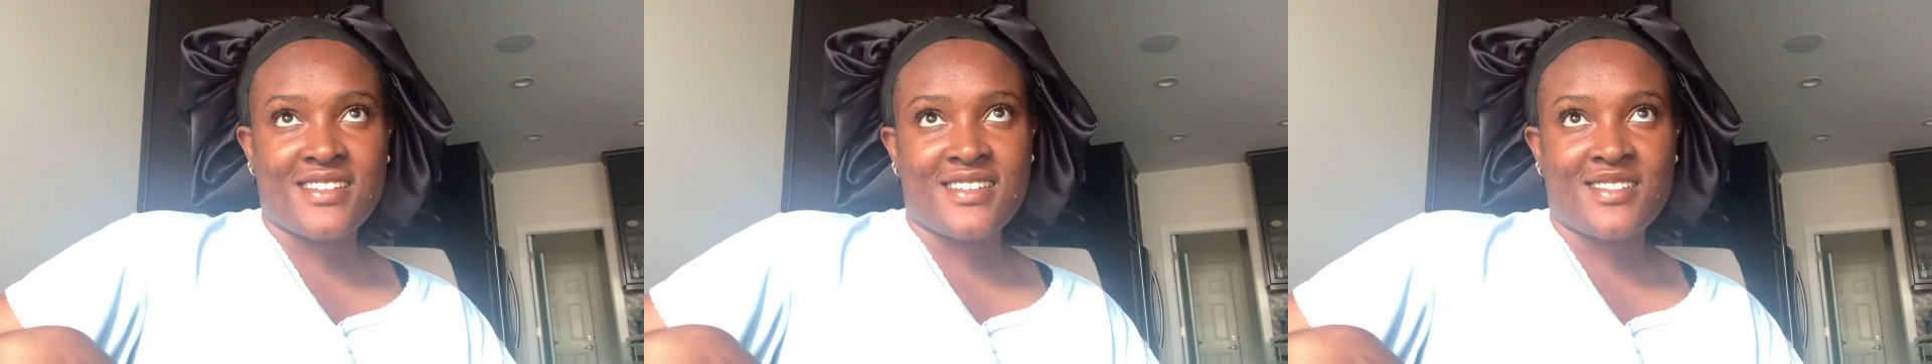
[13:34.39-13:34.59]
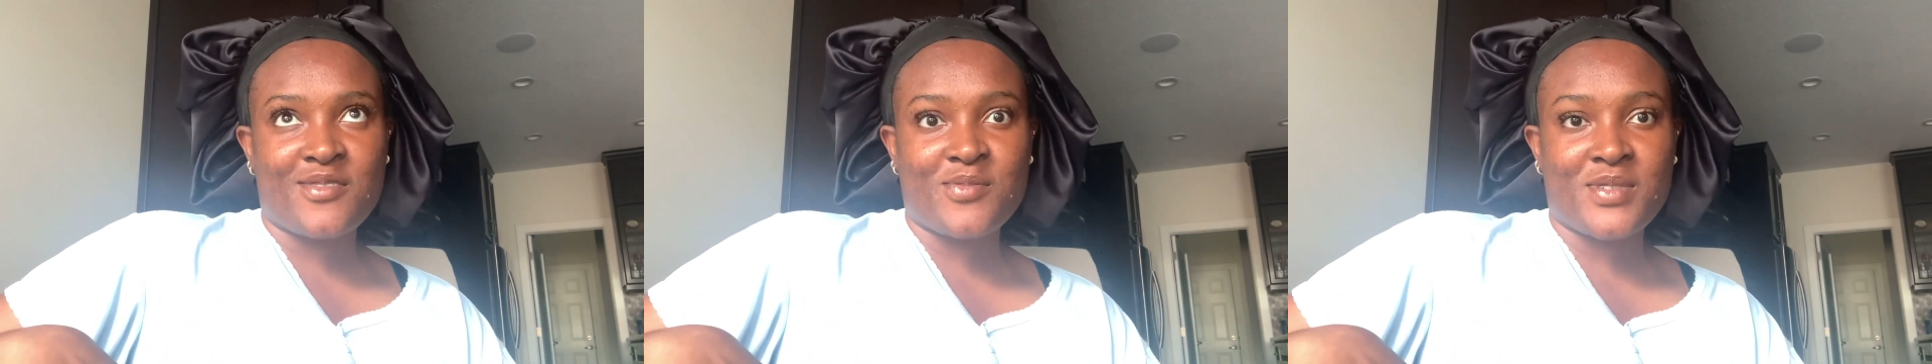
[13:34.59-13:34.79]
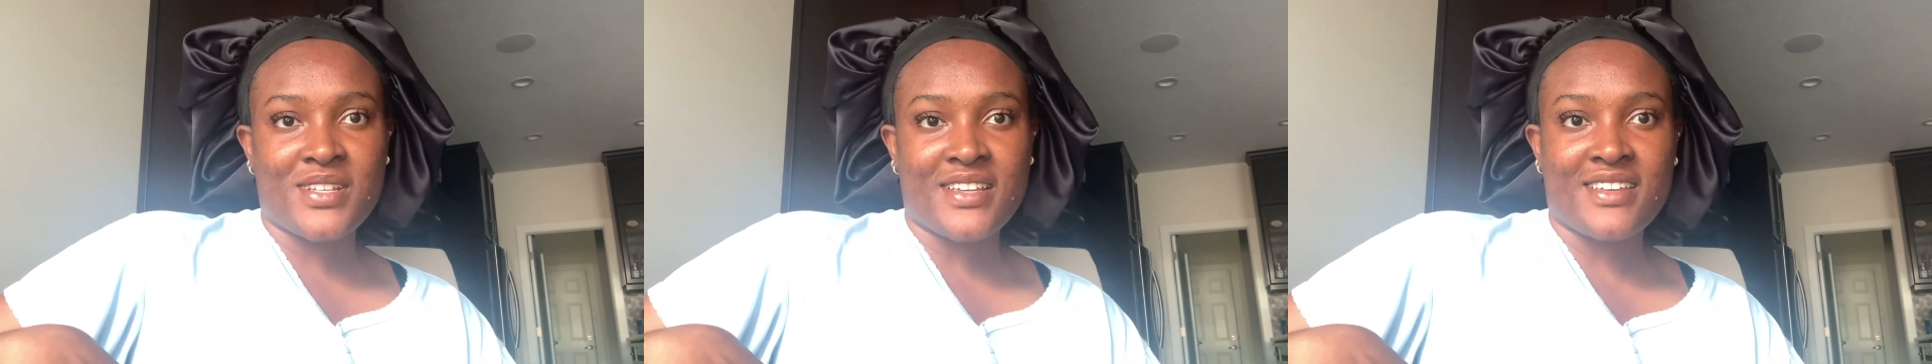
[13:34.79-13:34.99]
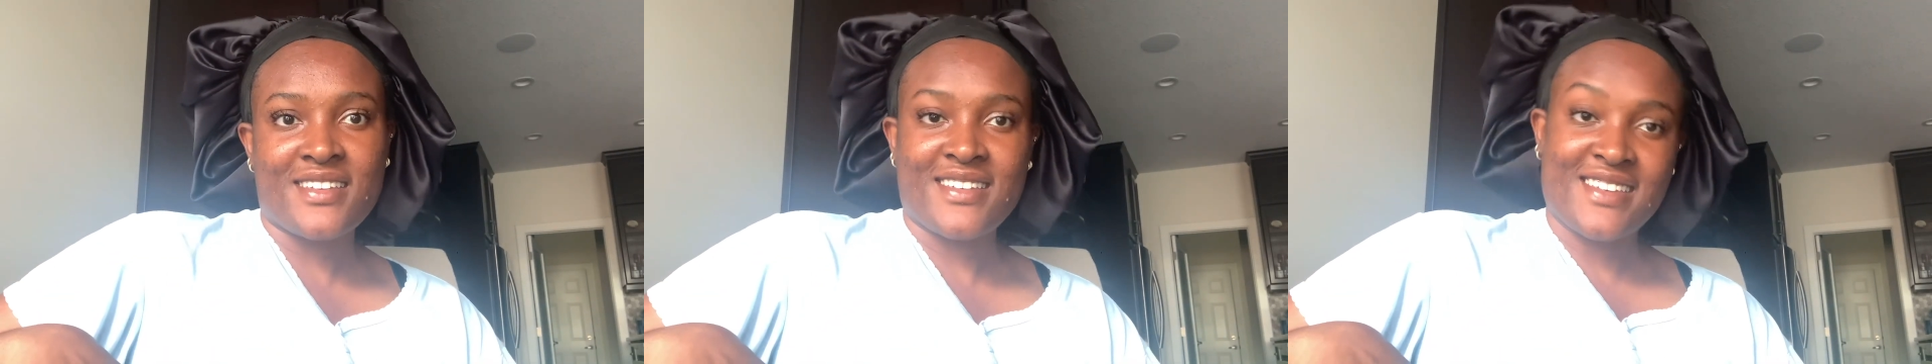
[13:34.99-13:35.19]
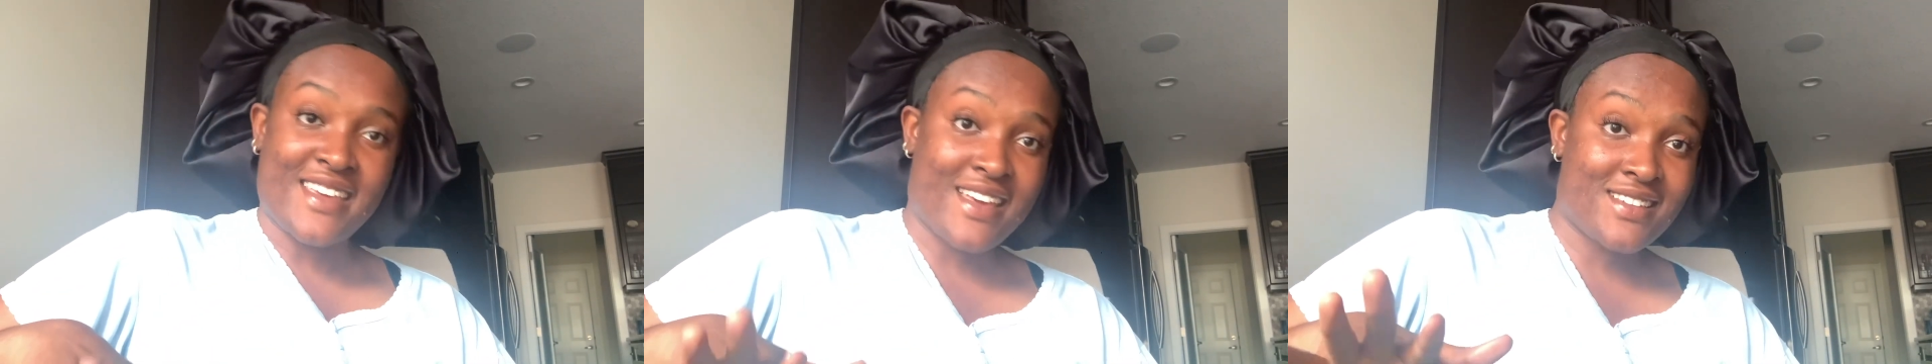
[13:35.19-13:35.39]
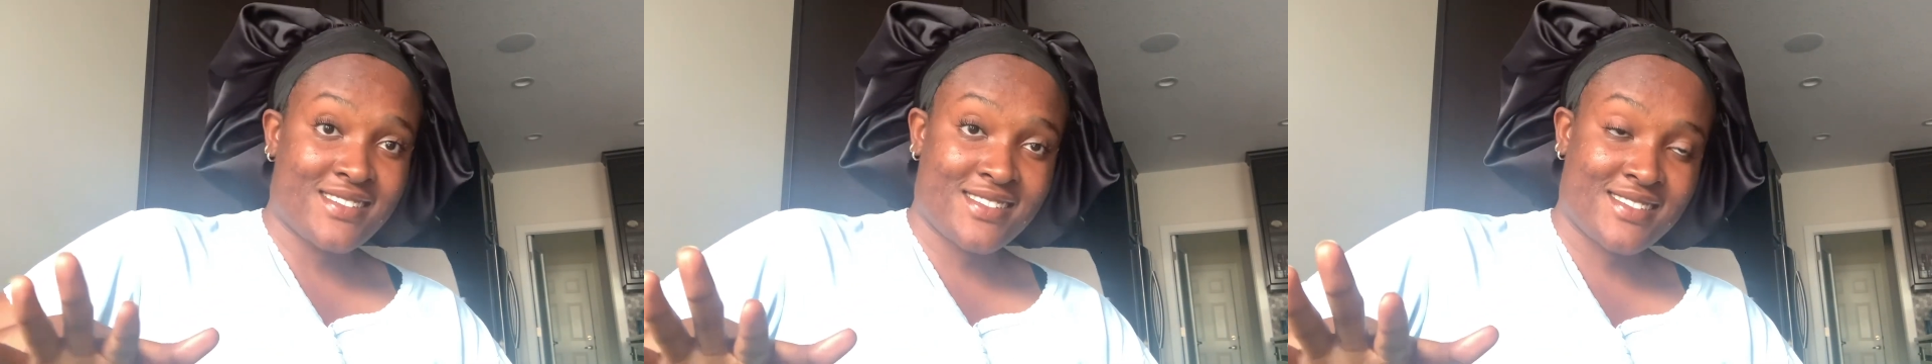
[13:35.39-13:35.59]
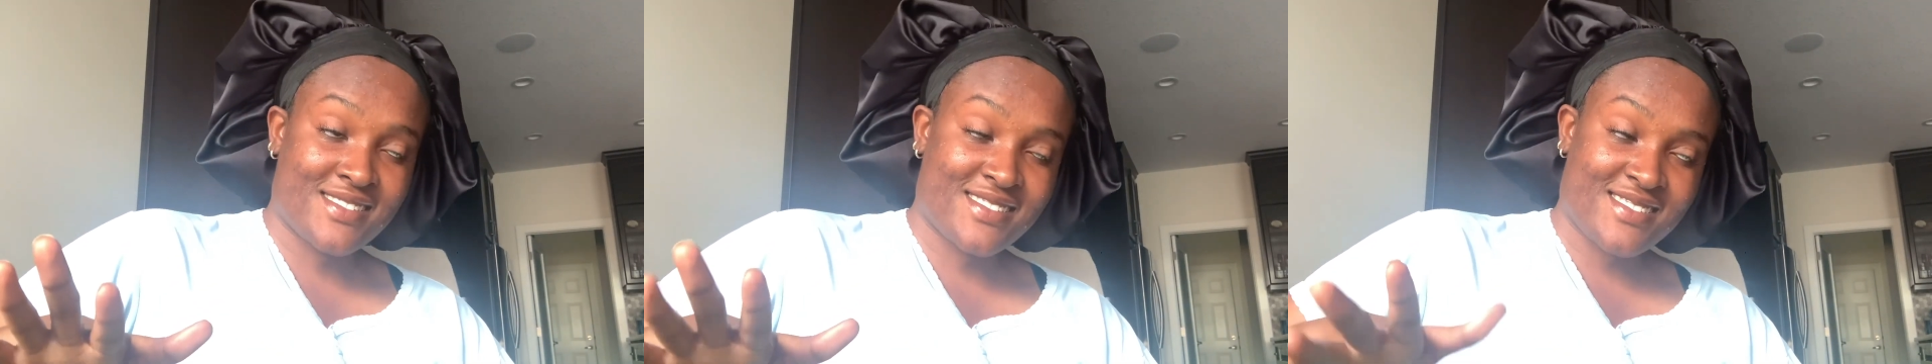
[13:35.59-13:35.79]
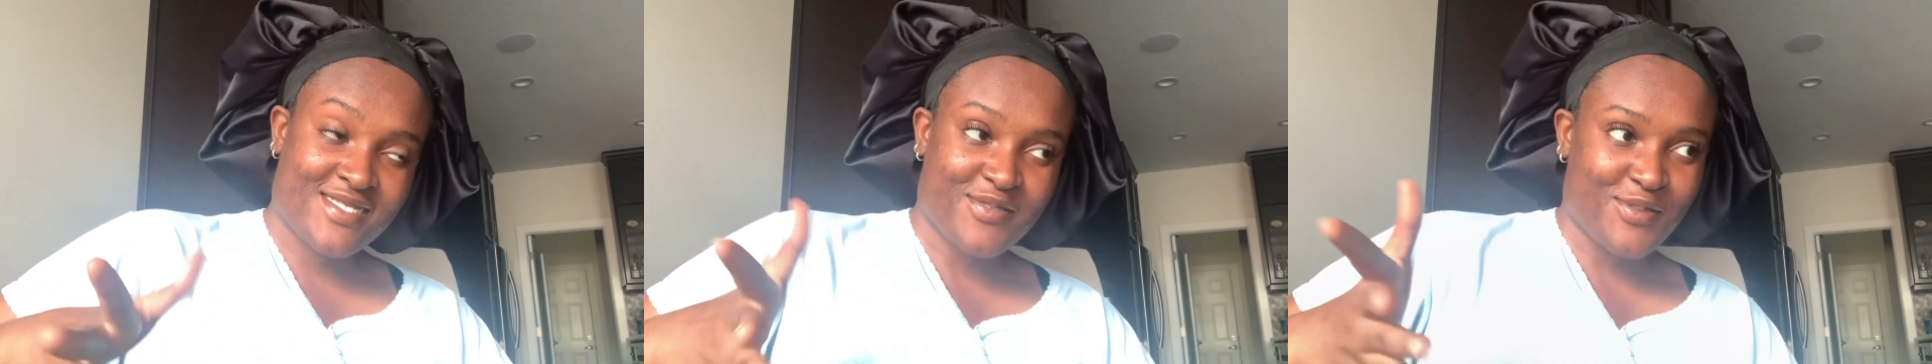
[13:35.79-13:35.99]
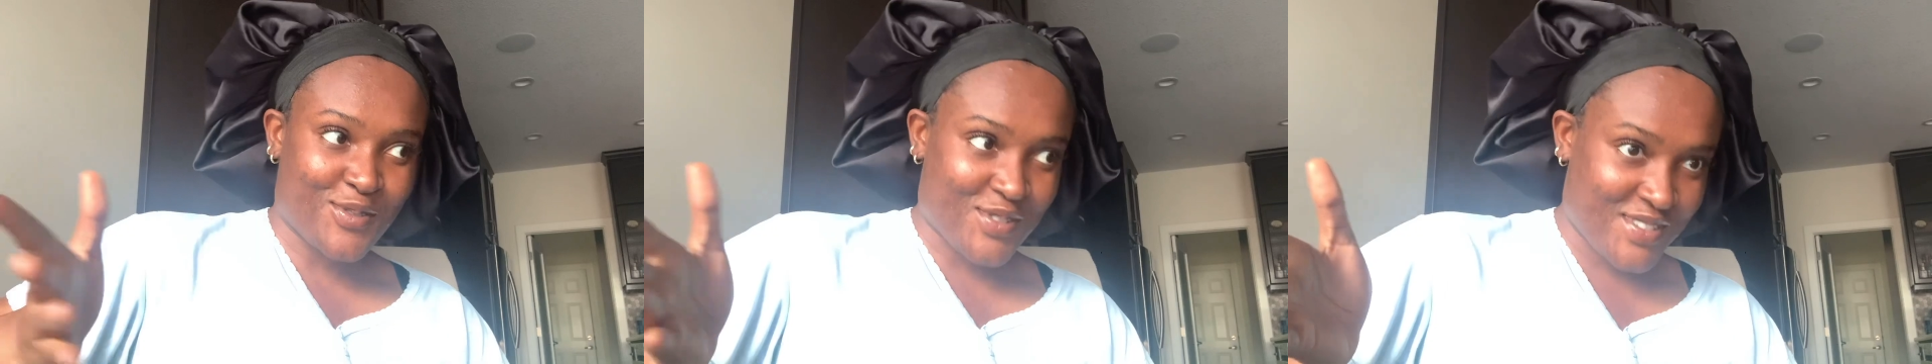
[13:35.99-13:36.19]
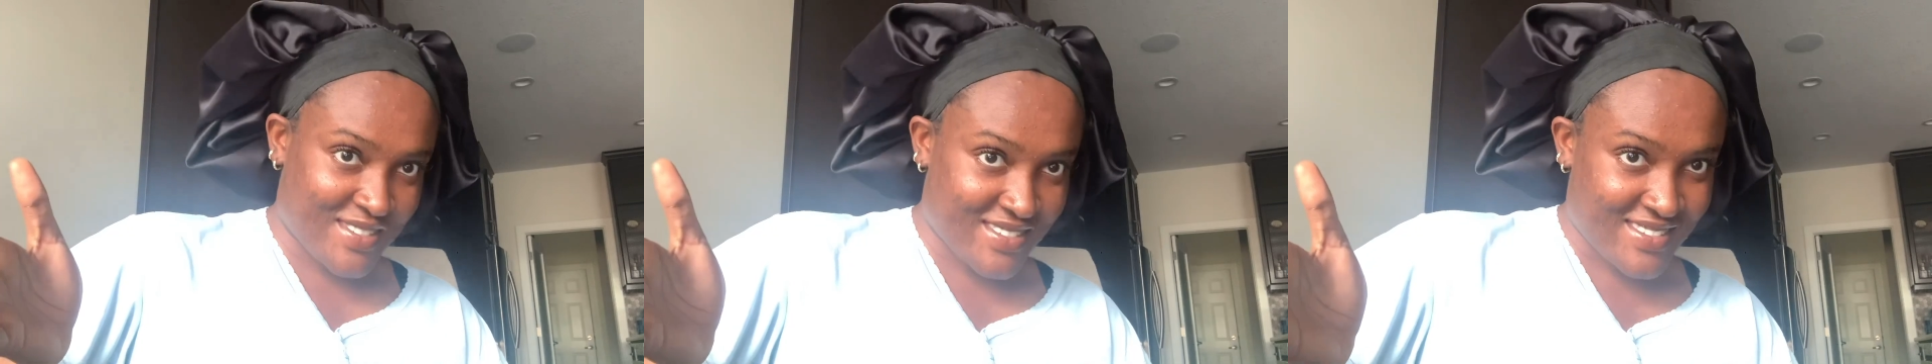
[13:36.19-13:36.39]
And you'll be like, yes, of
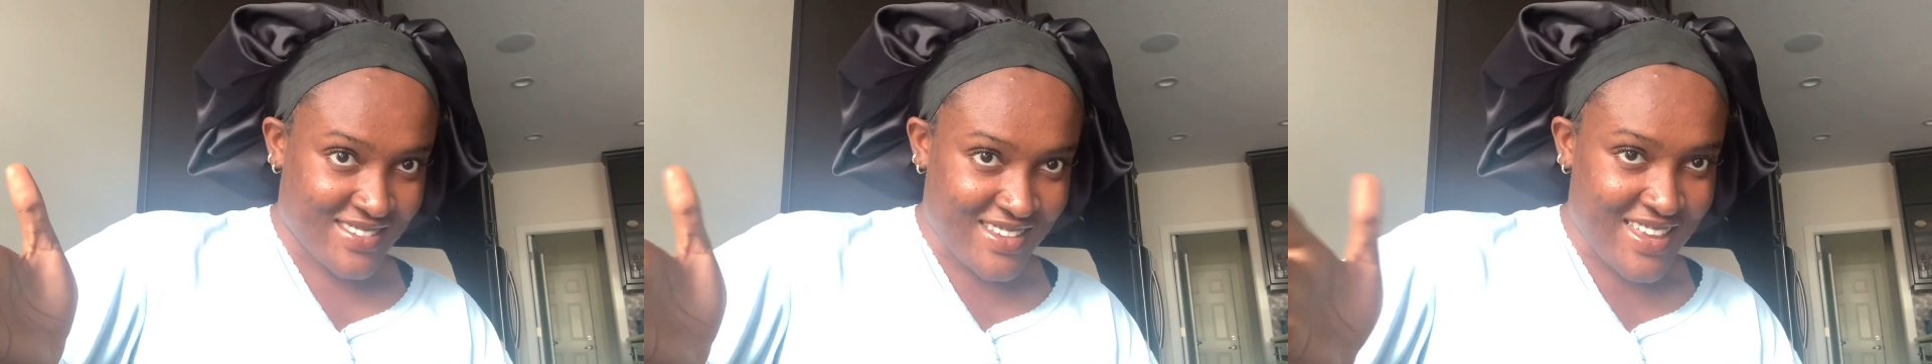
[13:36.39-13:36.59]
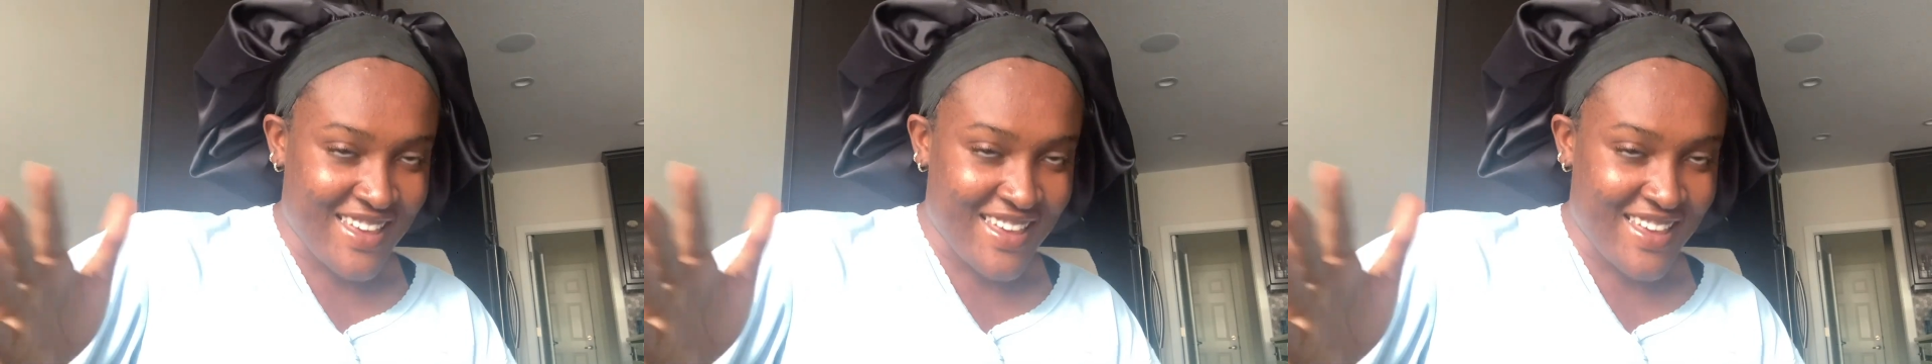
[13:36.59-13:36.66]
course.